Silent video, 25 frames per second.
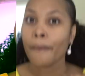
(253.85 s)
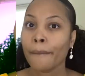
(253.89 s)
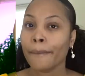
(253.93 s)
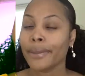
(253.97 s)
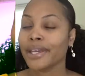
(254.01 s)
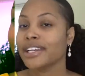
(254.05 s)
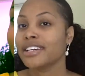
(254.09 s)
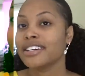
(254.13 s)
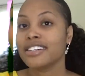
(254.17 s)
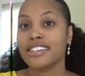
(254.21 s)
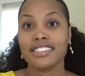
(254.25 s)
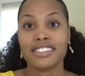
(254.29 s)

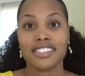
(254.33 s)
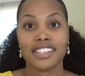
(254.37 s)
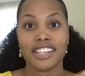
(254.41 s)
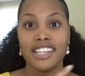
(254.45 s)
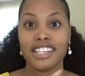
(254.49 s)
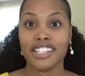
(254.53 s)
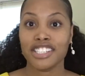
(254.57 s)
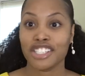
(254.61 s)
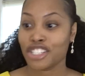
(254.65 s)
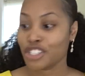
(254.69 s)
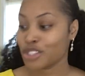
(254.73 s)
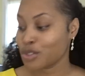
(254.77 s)
because
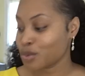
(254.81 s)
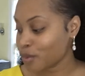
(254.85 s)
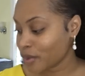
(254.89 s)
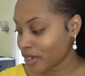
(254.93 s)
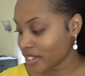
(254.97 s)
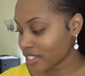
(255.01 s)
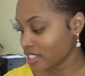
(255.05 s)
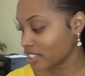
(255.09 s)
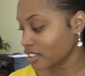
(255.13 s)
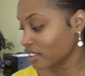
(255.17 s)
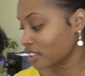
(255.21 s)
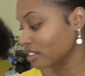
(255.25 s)
it just
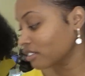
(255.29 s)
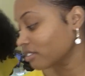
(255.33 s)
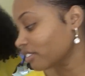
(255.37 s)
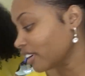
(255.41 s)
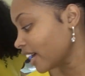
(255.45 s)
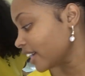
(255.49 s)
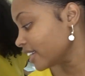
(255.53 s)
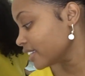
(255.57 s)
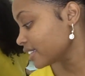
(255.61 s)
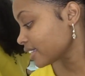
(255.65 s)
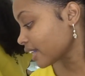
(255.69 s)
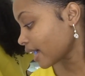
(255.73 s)
wasn't the
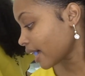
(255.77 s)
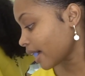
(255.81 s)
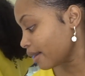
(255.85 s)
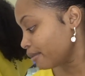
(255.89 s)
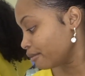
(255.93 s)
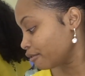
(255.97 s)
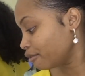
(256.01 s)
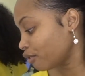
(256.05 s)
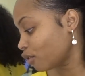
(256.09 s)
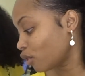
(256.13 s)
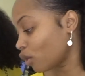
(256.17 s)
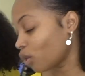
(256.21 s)
right
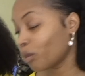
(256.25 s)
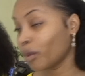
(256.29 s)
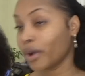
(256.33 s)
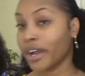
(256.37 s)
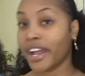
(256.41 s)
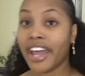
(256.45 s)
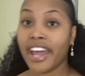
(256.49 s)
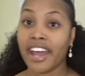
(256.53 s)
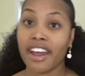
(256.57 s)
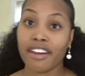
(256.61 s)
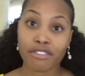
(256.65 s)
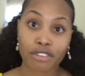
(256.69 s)
time for
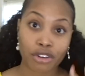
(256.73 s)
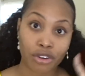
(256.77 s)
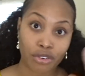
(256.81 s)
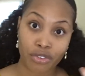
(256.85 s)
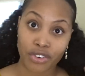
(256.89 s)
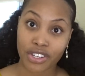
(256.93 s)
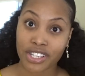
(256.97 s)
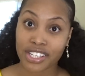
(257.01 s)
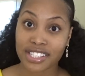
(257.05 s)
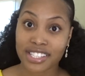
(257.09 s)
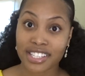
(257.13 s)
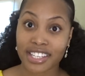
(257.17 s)
whatever
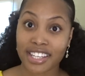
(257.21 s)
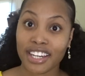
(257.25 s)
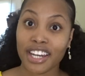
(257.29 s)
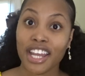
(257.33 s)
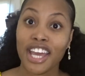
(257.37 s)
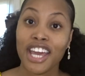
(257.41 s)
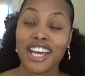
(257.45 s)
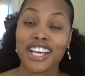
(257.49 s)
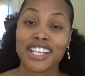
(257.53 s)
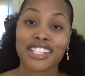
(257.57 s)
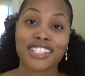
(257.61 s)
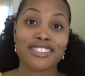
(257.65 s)
reason.
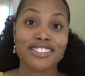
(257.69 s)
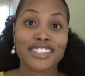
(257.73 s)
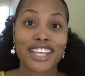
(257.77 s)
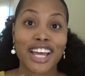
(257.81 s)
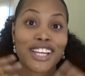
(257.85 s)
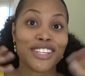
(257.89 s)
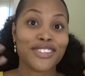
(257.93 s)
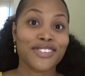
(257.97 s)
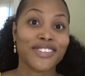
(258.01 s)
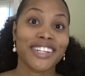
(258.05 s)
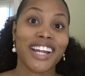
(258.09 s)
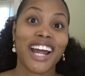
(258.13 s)

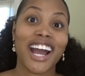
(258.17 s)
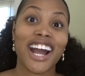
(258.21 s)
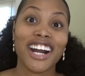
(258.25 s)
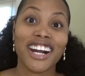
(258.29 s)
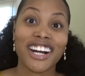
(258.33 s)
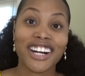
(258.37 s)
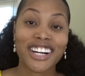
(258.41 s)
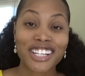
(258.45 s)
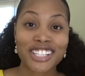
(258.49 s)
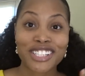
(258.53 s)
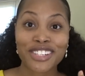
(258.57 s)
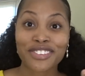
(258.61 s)
Sometimes you're not
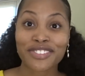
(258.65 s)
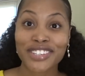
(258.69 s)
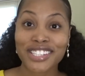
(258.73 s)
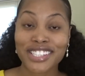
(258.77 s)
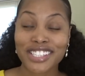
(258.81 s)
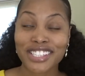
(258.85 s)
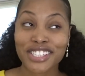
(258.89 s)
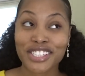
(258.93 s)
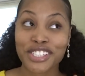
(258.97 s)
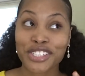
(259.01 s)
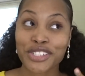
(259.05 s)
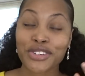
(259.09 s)

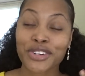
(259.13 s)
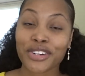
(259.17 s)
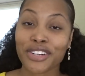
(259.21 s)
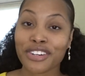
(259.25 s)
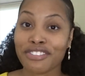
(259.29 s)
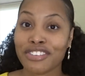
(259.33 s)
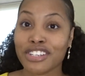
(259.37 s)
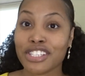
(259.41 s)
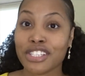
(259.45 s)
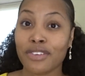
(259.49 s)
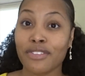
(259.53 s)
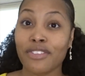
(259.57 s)
100% sure
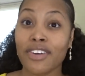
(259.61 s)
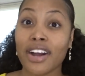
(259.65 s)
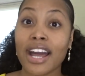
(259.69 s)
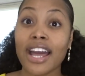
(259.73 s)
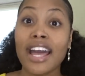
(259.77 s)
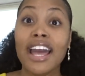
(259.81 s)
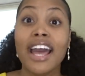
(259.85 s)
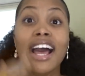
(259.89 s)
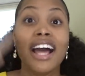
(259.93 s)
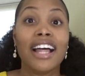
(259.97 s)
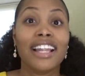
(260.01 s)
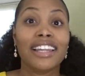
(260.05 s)
the reason
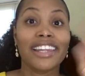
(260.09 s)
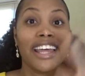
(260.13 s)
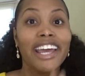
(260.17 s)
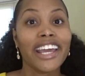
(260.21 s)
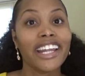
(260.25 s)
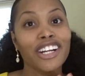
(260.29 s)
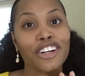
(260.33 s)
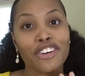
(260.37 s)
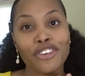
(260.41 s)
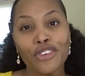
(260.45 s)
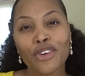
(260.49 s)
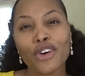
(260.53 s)
why.
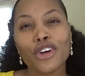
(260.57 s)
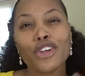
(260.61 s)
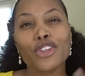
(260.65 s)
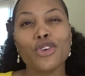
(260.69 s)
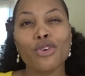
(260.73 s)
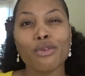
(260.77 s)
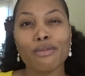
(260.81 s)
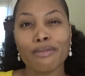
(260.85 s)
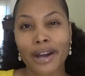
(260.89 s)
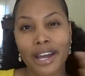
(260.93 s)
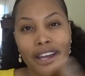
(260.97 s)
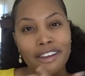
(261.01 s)
Later on,
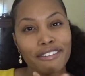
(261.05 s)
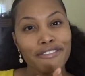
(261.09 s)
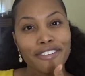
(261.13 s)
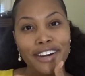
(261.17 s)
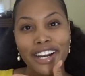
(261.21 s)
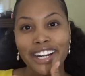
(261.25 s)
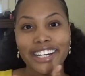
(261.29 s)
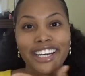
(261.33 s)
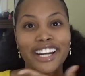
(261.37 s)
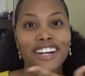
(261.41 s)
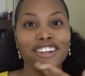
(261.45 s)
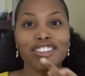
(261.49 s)
you might
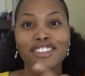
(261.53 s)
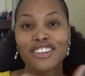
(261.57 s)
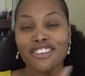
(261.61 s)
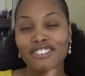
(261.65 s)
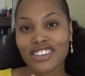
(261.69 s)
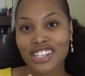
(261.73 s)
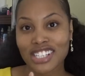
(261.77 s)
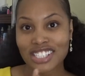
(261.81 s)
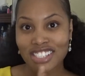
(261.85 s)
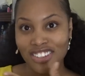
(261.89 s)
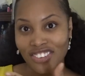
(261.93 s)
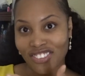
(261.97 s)
find out the
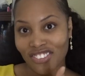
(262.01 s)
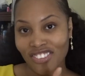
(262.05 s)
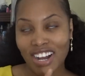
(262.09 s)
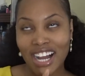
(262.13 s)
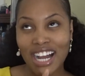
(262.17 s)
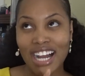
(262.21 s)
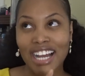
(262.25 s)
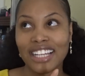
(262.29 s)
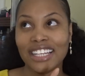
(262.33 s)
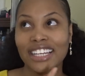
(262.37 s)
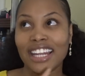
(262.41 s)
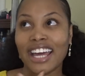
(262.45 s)
reason
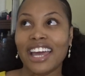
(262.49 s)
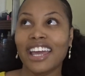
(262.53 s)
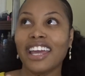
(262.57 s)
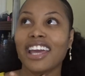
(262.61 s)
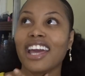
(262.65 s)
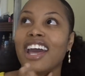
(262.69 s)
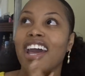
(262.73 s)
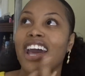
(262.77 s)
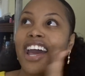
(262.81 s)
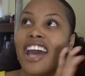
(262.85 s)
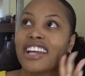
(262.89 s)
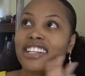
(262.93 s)
why. Like,
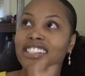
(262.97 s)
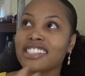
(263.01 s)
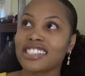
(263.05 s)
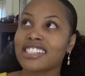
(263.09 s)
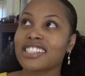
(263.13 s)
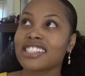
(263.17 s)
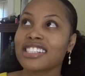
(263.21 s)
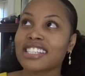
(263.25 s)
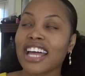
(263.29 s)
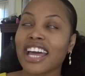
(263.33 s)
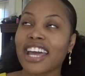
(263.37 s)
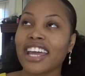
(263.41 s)

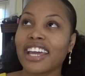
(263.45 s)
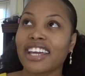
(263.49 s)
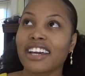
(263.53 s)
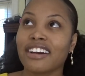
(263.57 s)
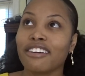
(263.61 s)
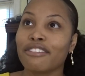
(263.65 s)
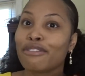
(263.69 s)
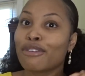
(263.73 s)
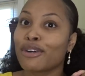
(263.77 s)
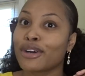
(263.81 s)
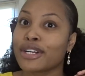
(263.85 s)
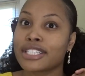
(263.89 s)
just like,
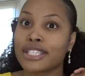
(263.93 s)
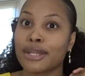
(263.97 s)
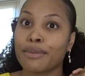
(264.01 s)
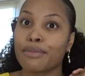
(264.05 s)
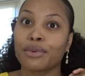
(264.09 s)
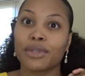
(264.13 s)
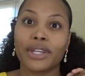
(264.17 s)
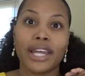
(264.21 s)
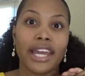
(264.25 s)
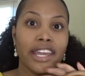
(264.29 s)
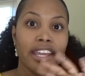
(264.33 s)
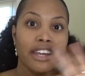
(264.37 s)
for
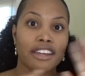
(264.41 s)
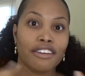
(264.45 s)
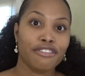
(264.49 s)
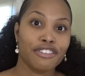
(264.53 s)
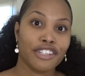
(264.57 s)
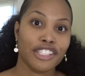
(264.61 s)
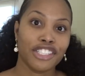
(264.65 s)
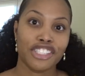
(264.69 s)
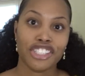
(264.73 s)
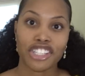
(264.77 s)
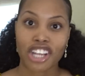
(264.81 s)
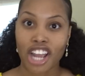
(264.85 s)
example, like, if
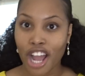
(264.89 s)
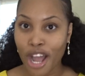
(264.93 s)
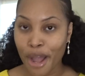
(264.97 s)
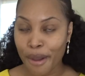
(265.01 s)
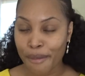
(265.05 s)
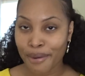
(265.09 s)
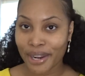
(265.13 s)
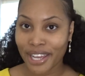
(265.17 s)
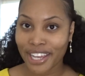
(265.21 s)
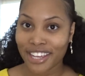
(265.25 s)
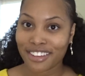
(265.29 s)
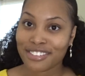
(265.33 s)
a
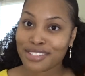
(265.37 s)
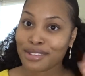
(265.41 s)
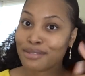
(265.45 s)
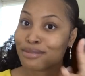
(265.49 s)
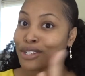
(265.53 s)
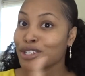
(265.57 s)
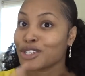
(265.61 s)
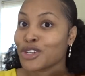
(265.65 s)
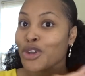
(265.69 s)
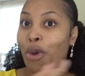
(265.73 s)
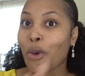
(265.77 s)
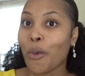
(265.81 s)
job, like, if
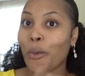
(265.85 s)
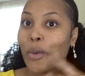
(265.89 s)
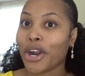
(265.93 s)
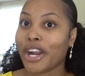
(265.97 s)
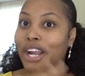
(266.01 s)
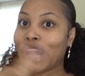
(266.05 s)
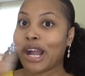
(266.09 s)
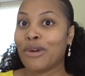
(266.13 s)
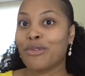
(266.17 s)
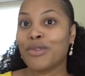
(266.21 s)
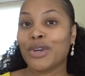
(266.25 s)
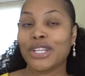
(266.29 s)
something don't
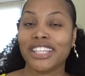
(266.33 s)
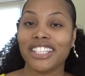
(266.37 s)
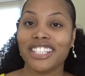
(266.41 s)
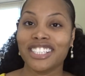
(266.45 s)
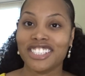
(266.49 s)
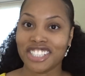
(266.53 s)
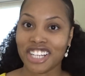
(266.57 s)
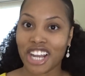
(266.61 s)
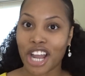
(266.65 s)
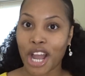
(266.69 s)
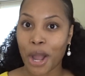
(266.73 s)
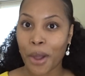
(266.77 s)
work out with
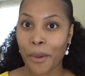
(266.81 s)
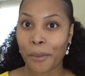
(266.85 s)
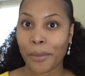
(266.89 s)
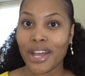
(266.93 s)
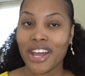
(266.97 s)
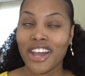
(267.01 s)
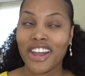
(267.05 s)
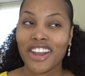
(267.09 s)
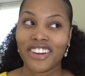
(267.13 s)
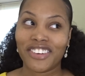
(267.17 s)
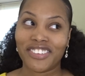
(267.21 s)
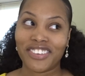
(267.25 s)
the job,
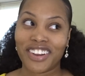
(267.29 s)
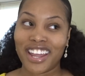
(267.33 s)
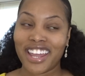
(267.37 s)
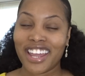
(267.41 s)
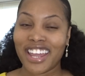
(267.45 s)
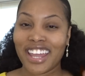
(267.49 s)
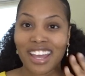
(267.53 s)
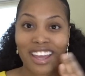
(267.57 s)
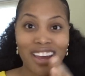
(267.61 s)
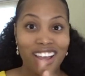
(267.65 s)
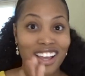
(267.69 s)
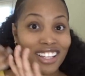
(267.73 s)

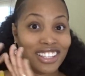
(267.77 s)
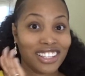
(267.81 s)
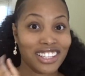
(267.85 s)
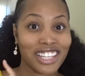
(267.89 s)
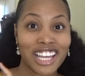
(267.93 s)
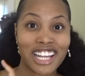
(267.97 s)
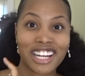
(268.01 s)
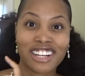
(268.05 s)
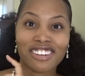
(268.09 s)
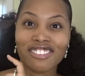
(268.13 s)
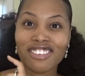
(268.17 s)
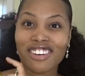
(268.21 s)
right?
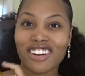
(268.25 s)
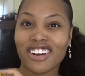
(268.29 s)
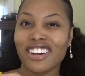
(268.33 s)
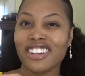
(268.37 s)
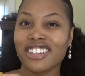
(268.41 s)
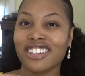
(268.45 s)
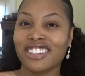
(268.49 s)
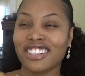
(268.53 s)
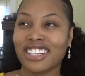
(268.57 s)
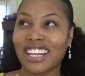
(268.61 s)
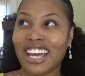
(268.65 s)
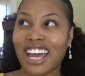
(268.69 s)
Later
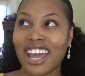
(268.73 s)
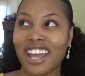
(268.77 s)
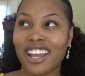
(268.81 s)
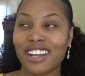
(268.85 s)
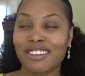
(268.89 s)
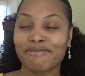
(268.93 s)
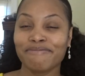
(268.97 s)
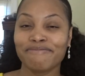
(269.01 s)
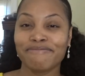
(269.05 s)
on, you're like,